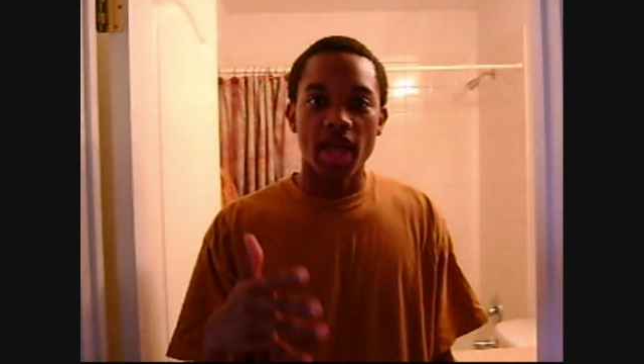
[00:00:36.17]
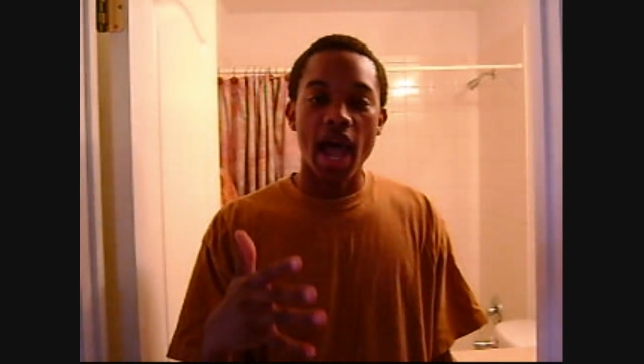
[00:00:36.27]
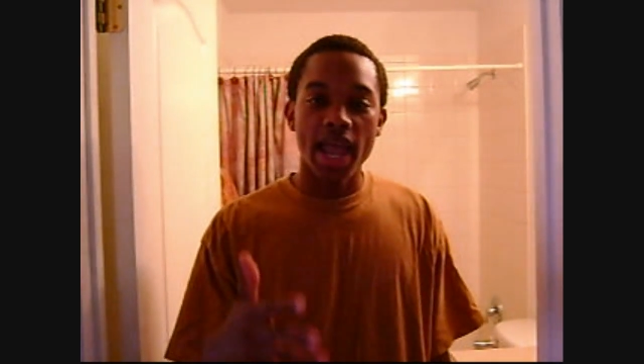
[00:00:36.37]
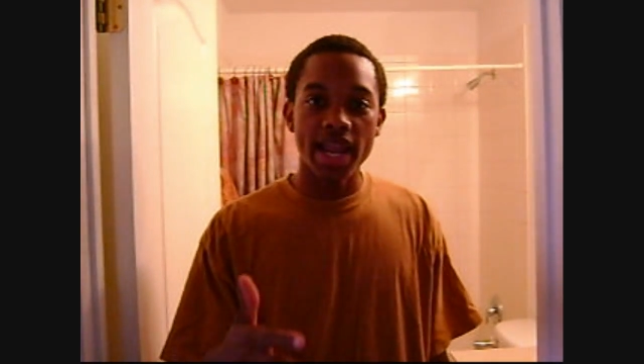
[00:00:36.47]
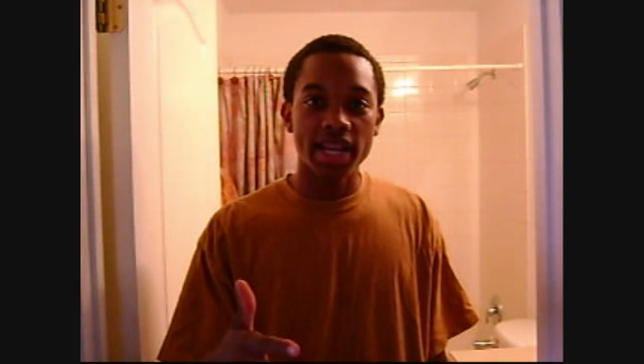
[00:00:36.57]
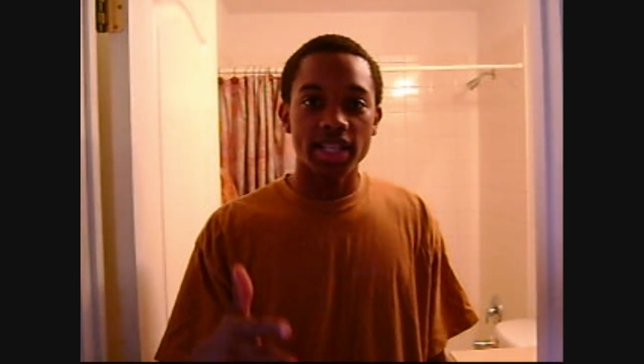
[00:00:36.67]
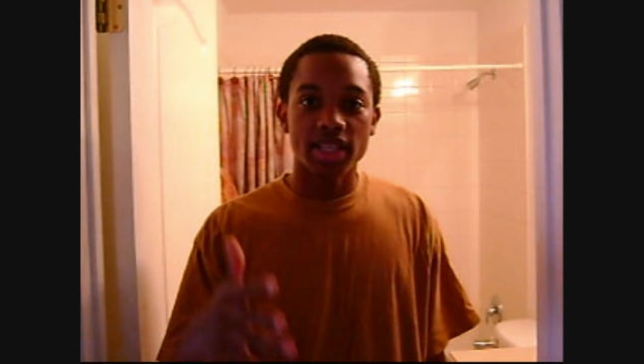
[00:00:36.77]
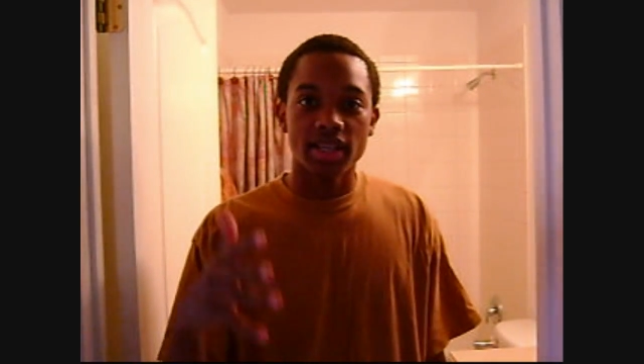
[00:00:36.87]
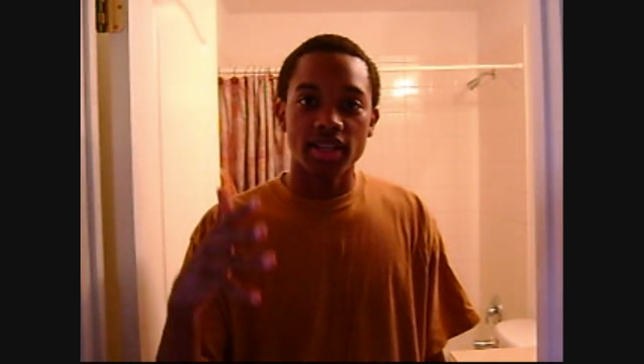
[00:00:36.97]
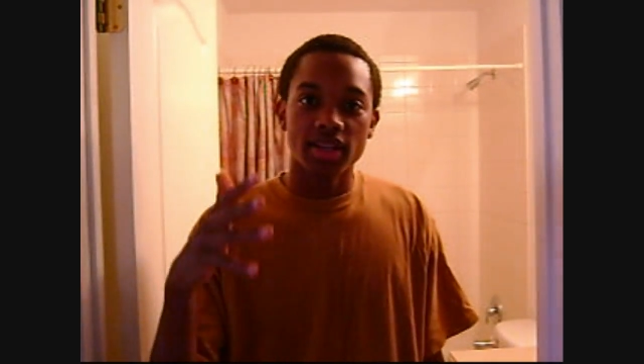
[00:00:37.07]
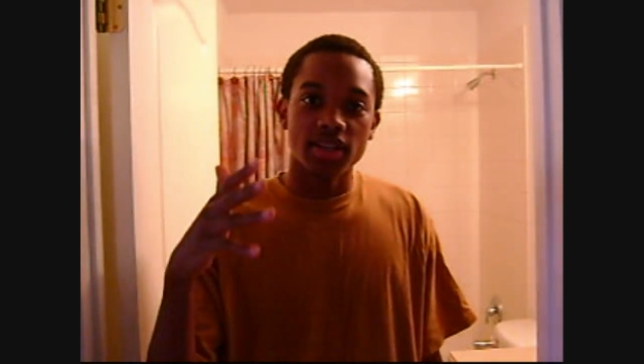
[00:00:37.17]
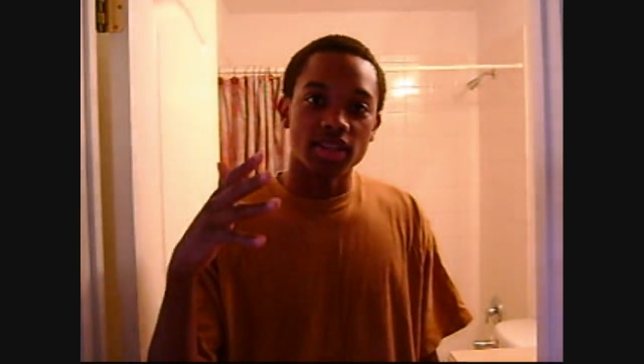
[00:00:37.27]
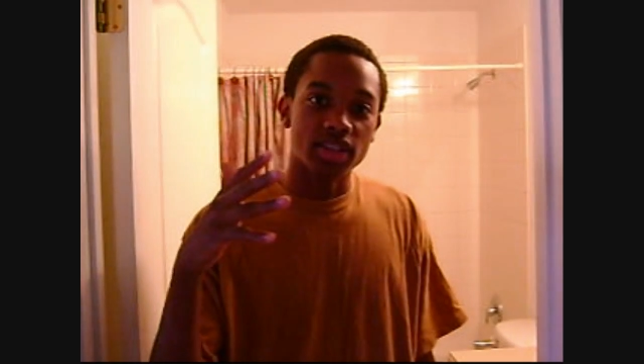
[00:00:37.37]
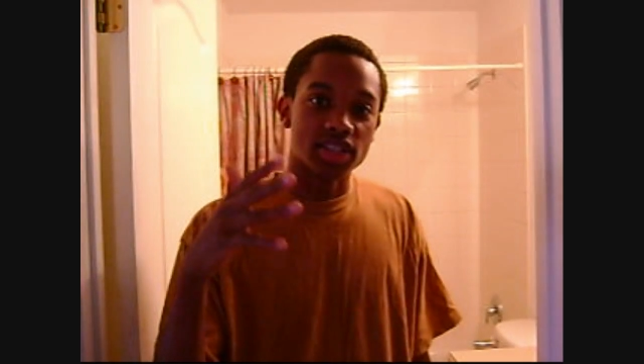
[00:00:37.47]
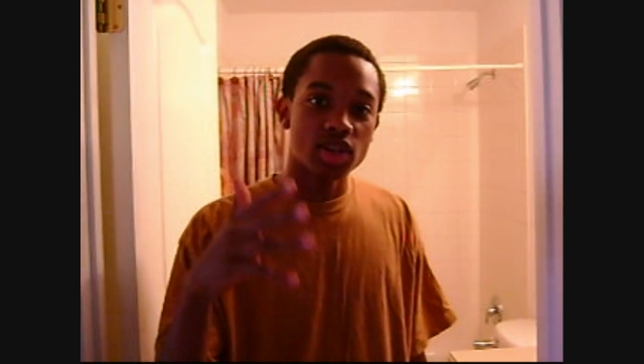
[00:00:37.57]
I hate
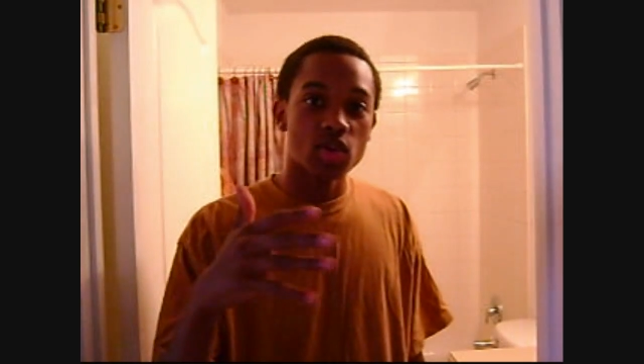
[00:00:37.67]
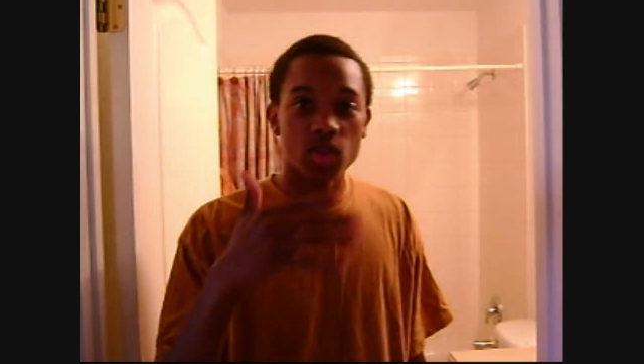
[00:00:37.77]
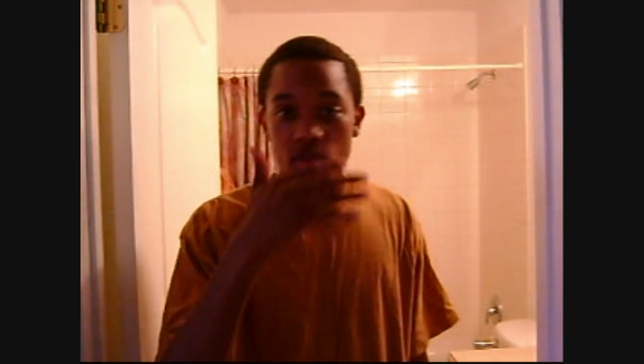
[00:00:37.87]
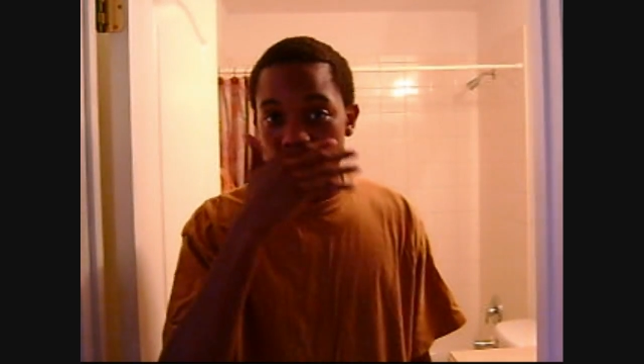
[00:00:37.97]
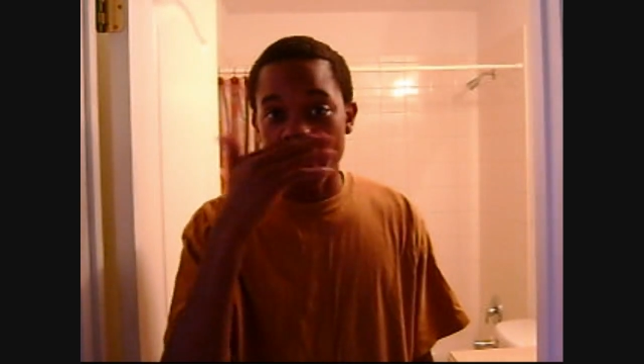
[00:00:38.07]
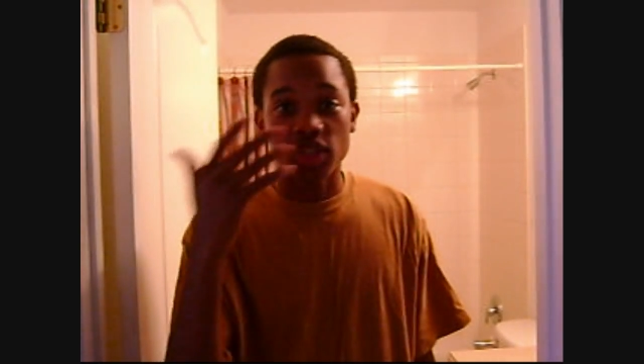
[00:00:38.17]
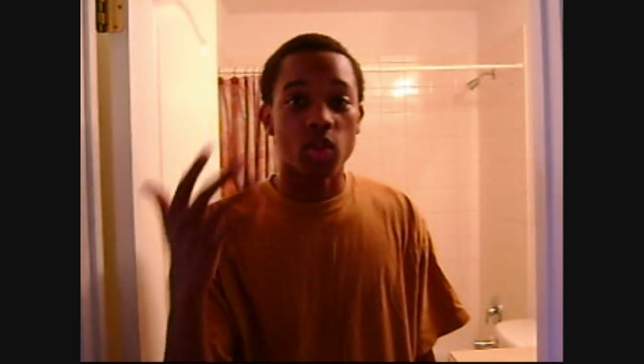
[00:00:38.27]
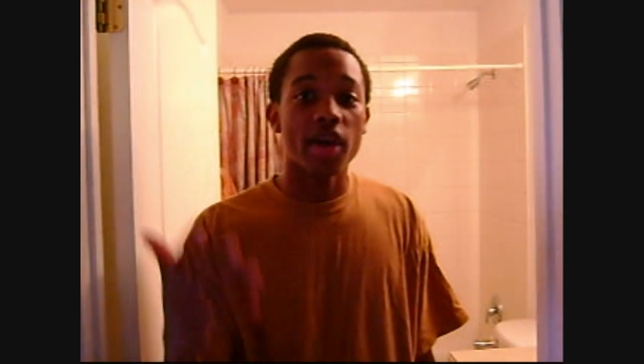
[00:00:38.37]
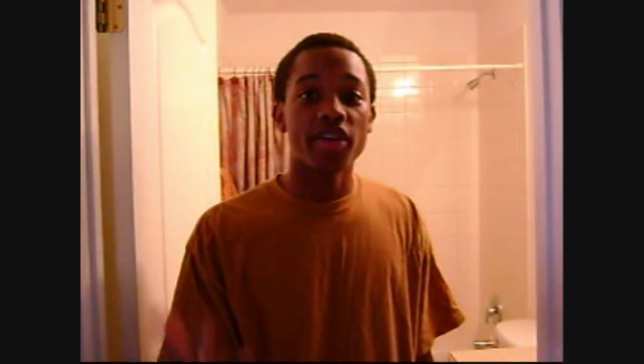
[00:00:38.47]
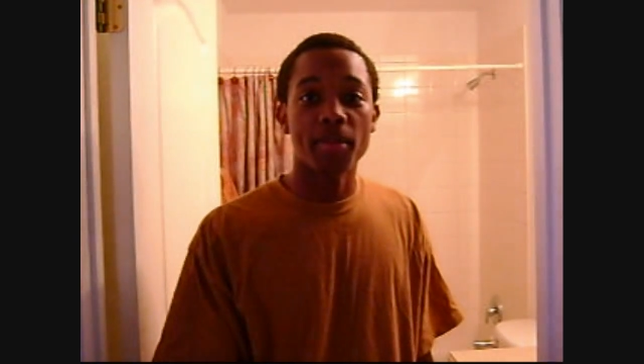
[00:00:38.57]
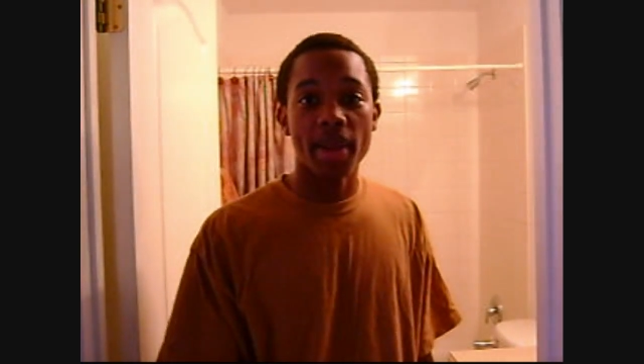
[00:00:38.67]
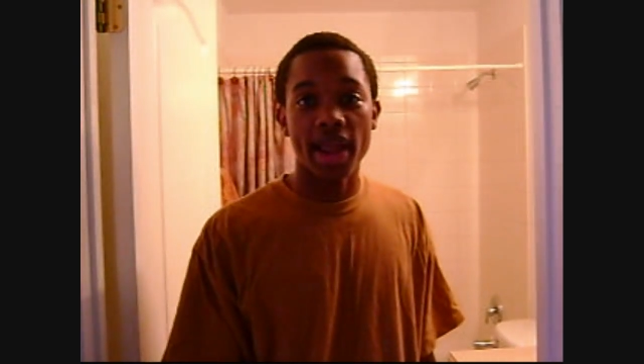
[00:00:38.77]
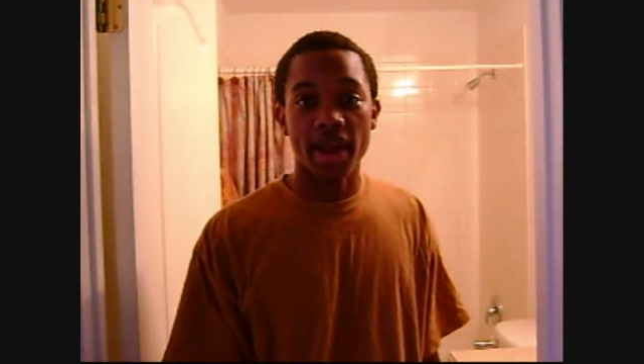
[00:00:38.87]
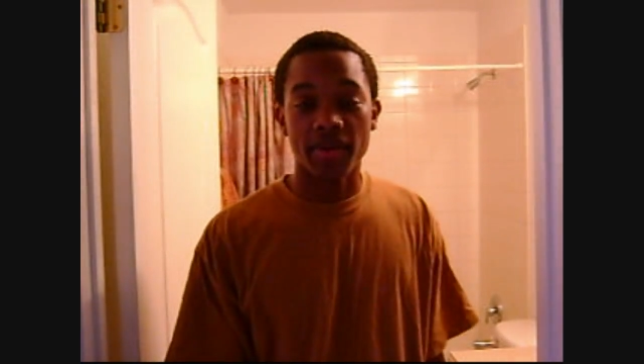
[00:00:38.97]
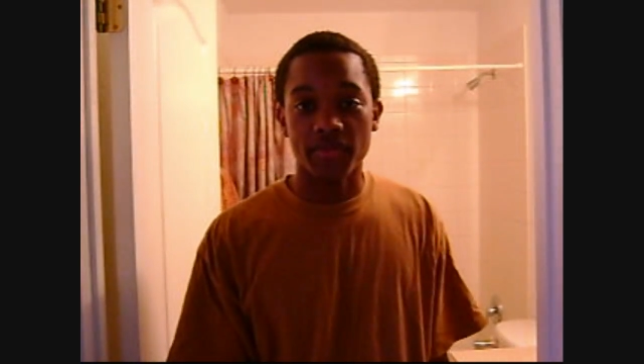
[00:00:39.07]
the suit that's wearing the
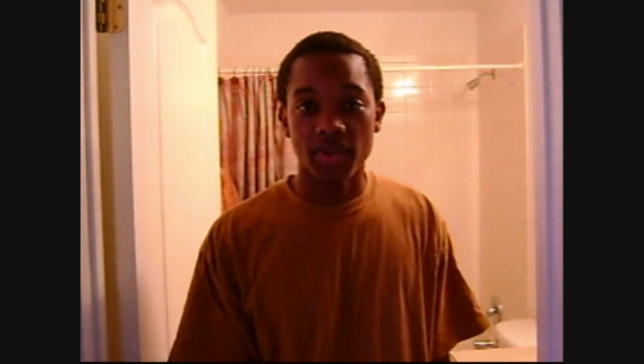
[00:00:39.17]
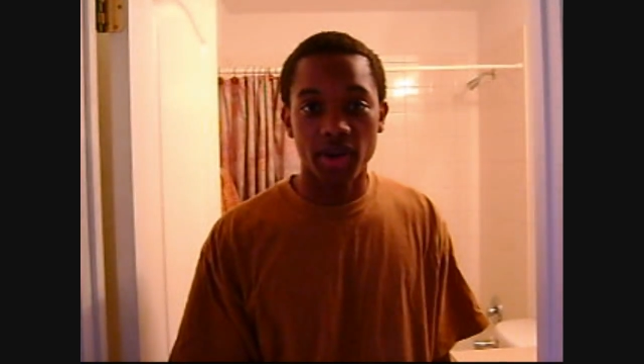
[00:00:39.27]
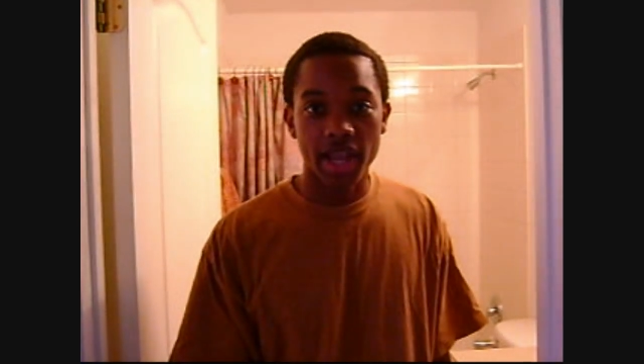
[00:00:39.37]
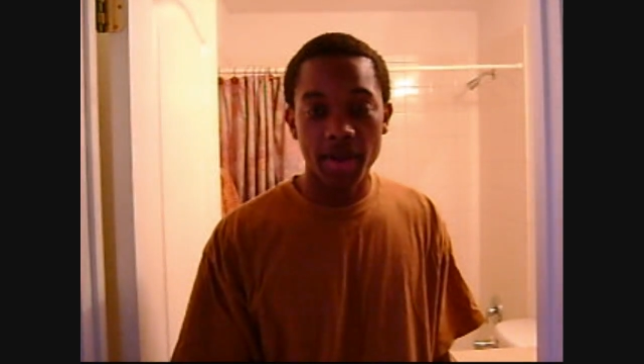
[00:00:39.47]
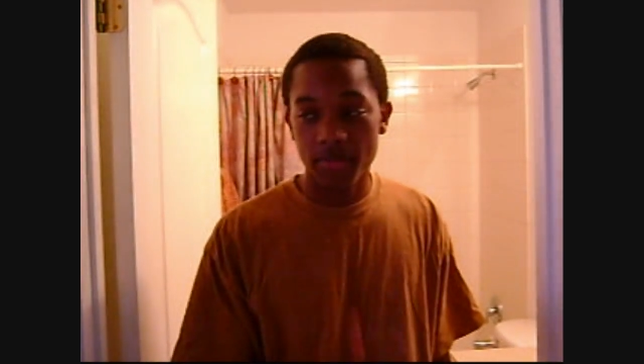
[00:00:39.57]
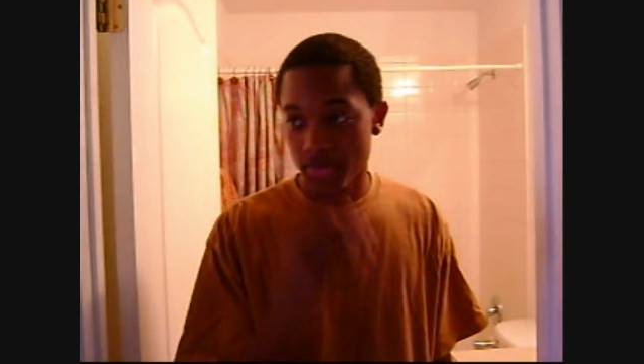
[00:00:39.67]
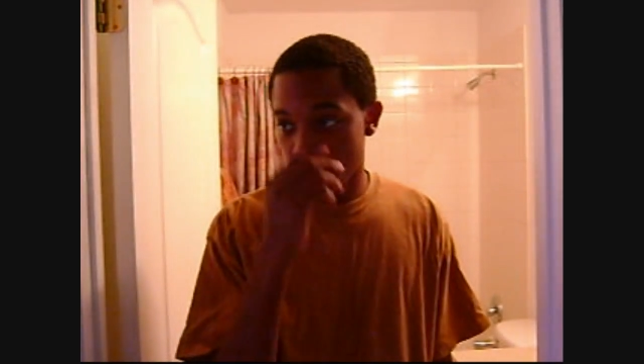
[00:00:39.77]
man, okay?